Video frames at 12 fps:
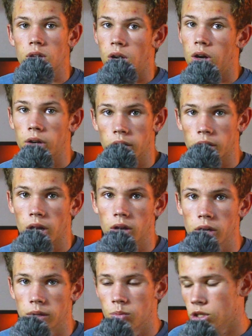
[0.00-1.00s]
Okay, now
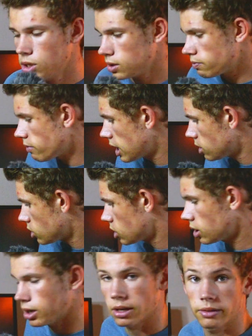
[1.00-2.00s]
let me just
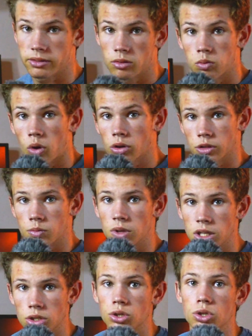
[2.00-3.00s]
mention, if you want
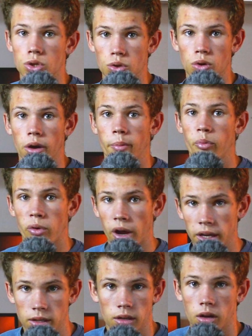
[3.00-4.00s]
me to do a
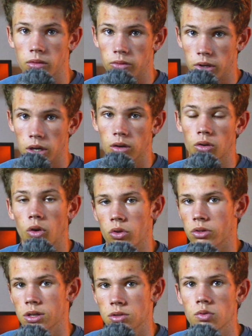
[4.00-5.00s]
breakdown video on
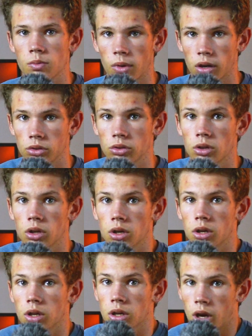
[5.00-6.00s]
this remote,
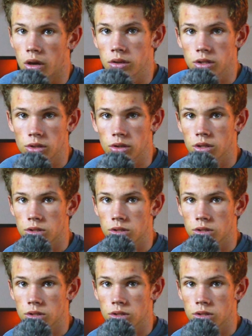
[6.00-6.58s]
go into the